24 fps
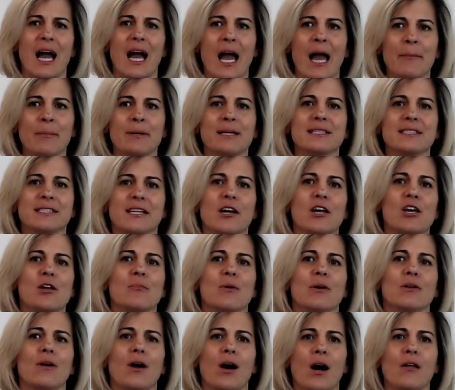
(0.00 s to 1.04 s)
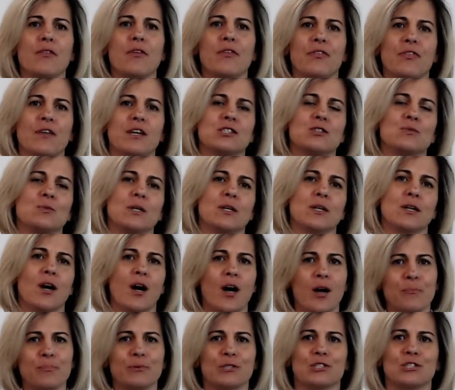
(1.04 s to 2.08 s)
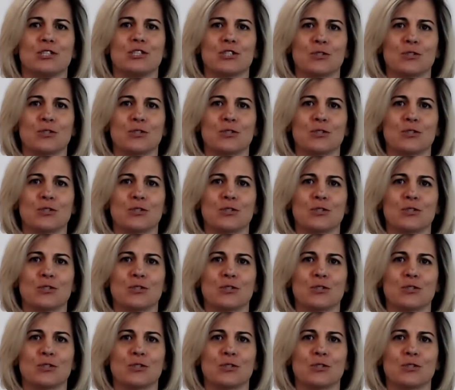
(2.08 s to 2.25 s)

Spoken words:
I'm going to tell you about all the things we accomplished